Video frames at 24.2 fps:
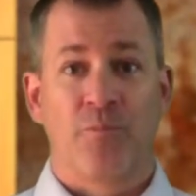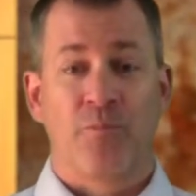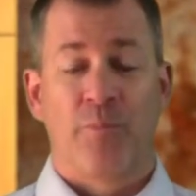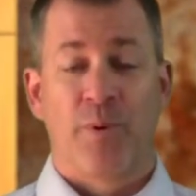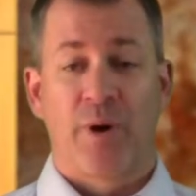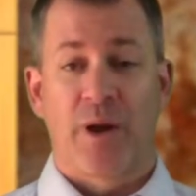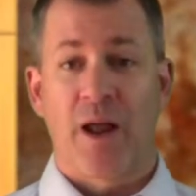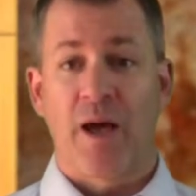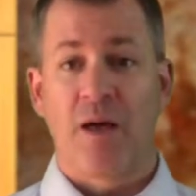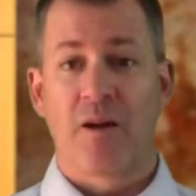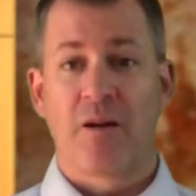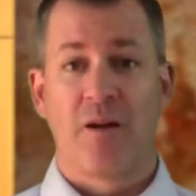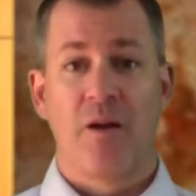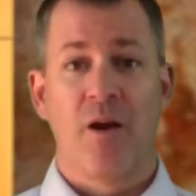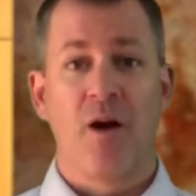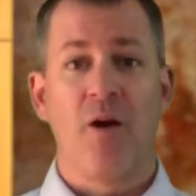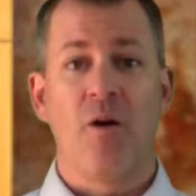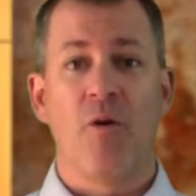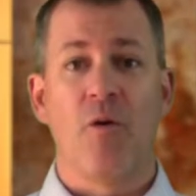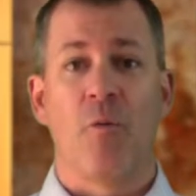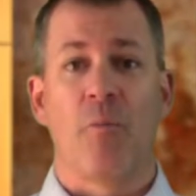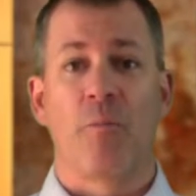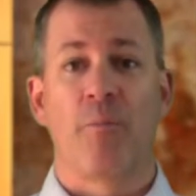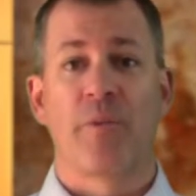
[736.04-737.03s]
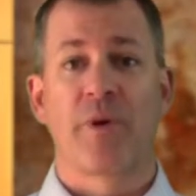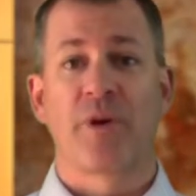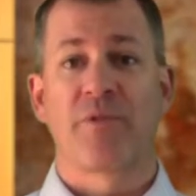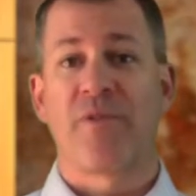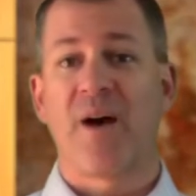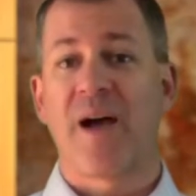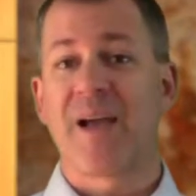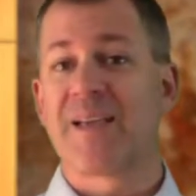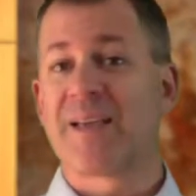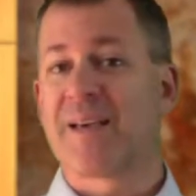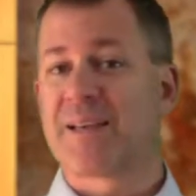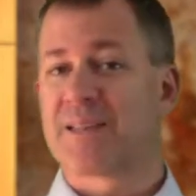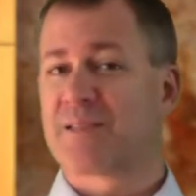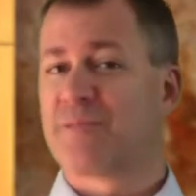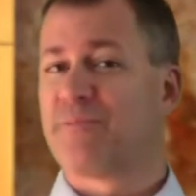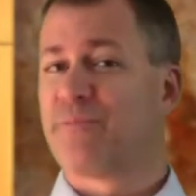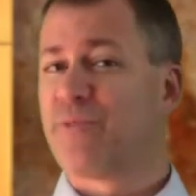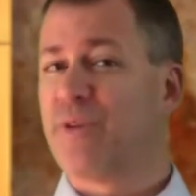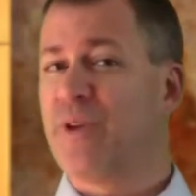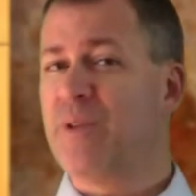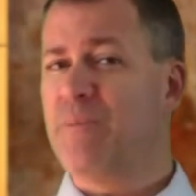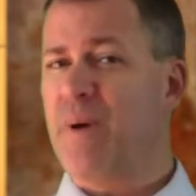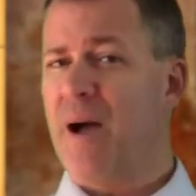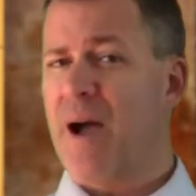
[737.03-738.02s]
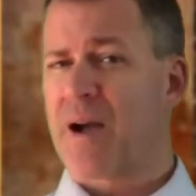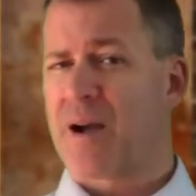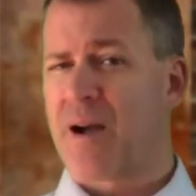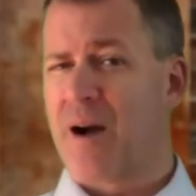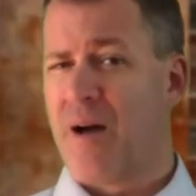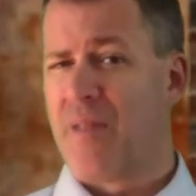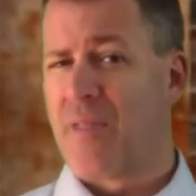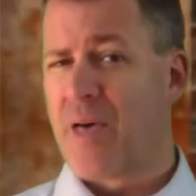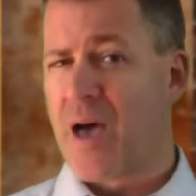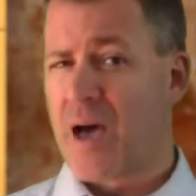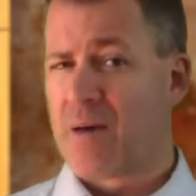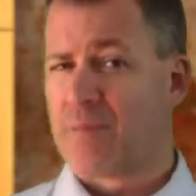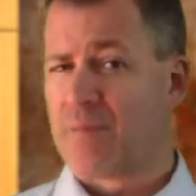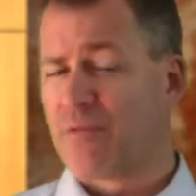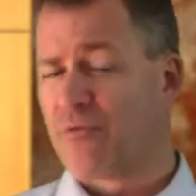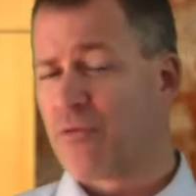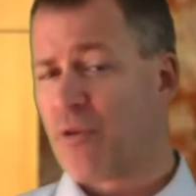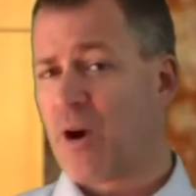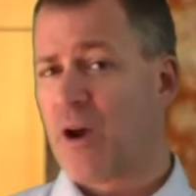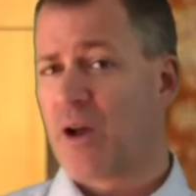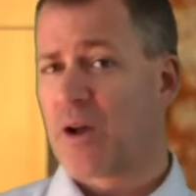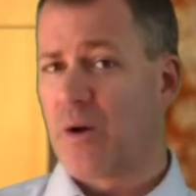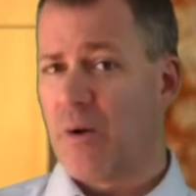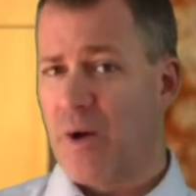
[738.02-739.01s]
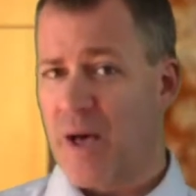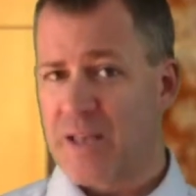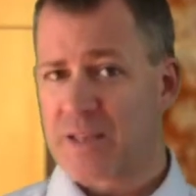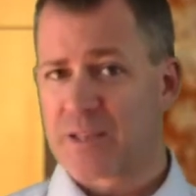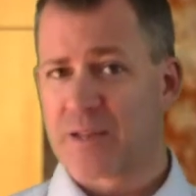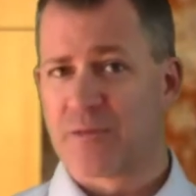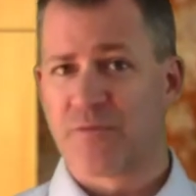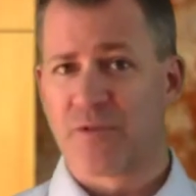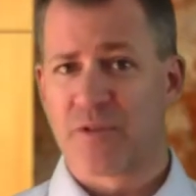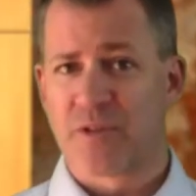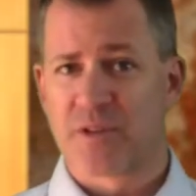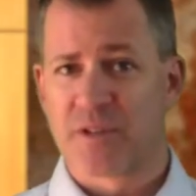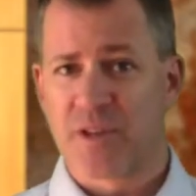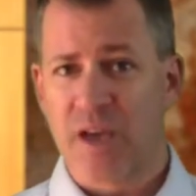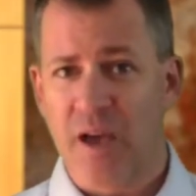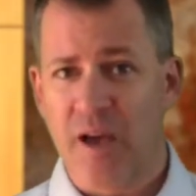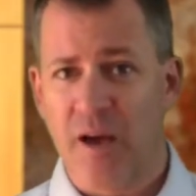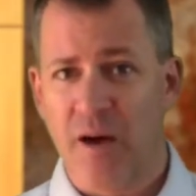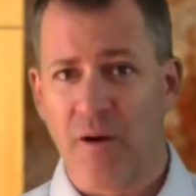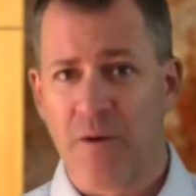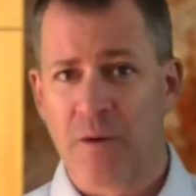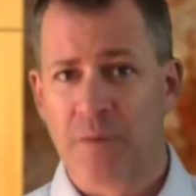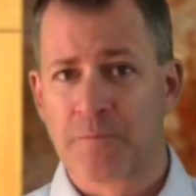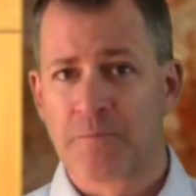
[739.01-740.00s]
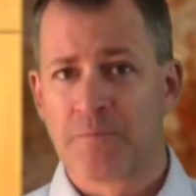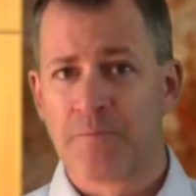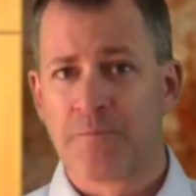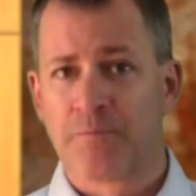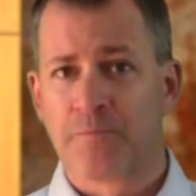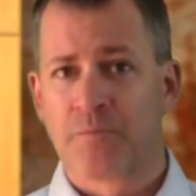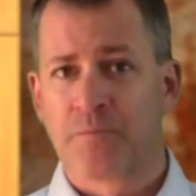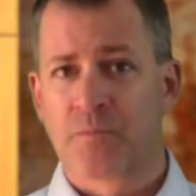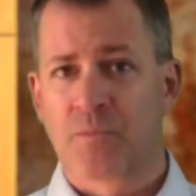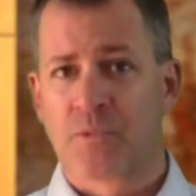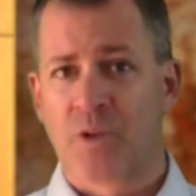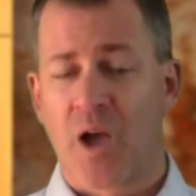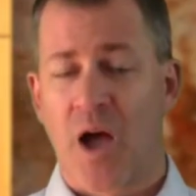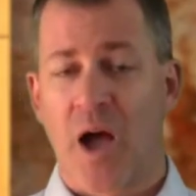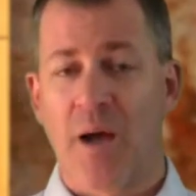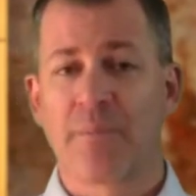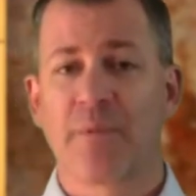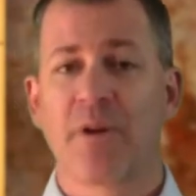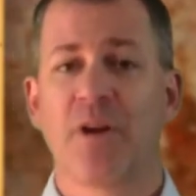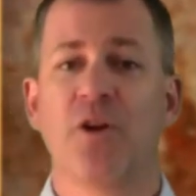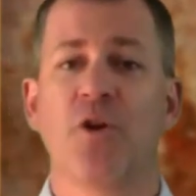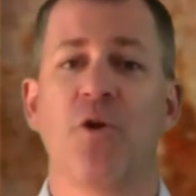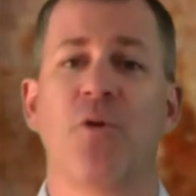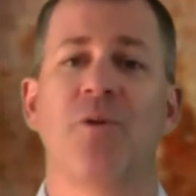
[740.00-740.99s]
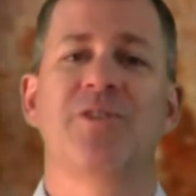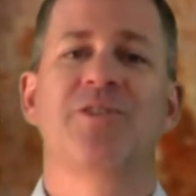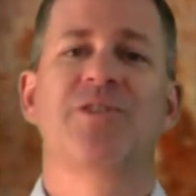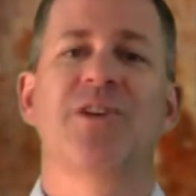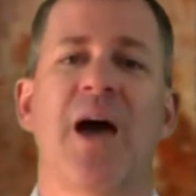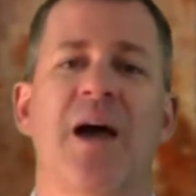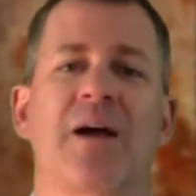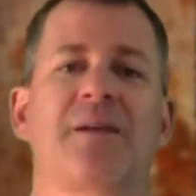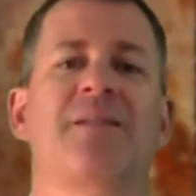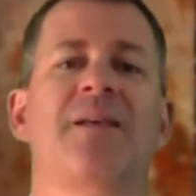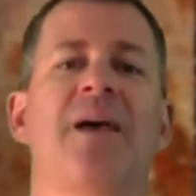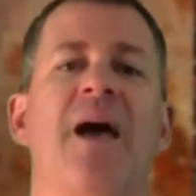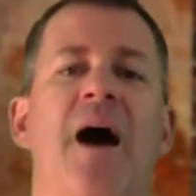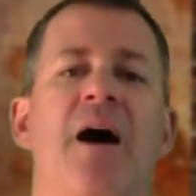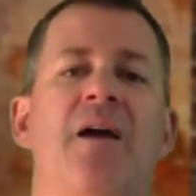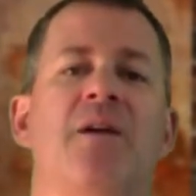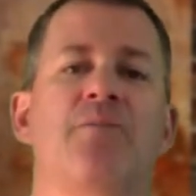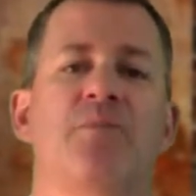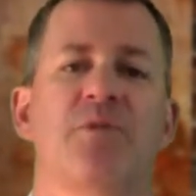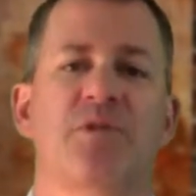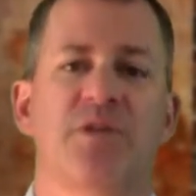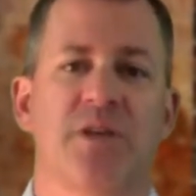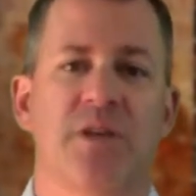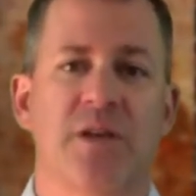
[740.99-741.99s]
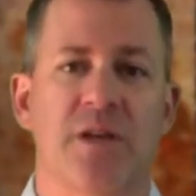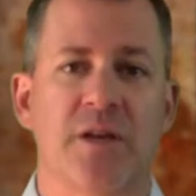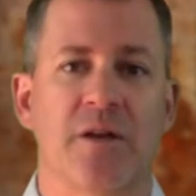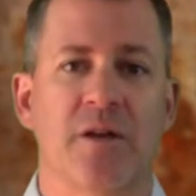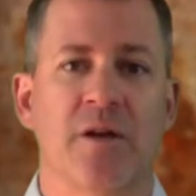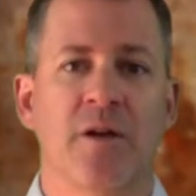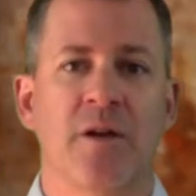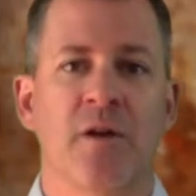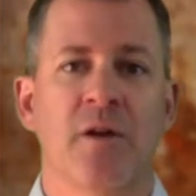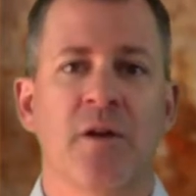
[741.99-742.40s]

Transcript: but I don't know. But if I can get some feedback on that before I go asking for the sale, I'm going to know exactly how to proceed.